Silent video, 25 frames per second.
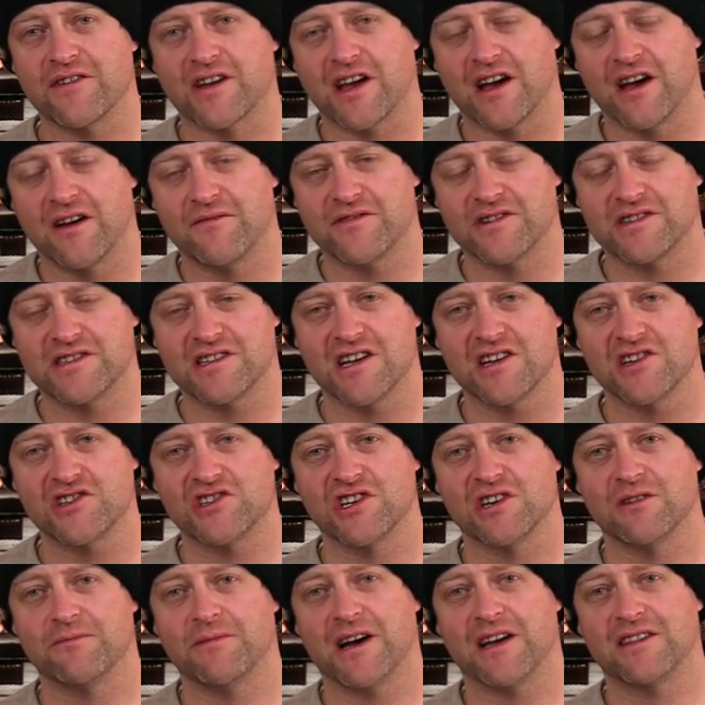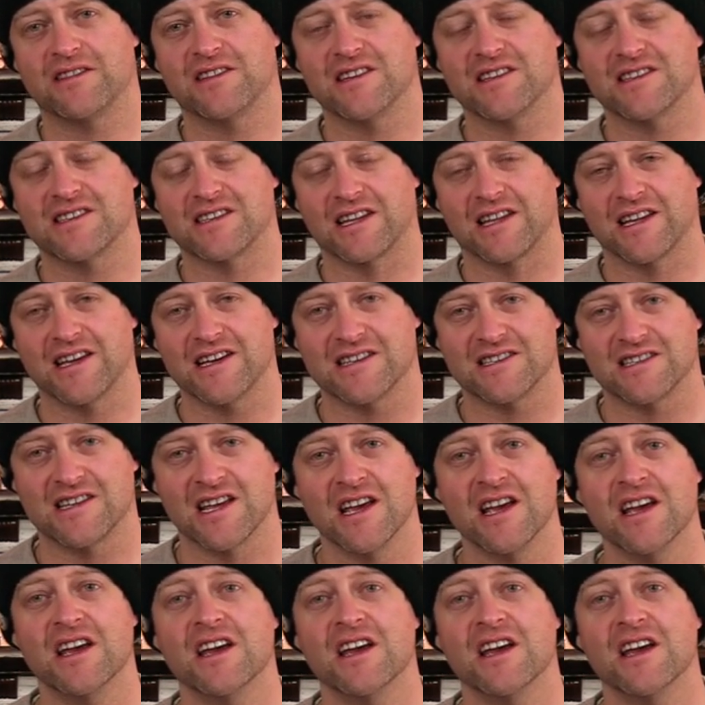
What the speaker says: a conversation about this list.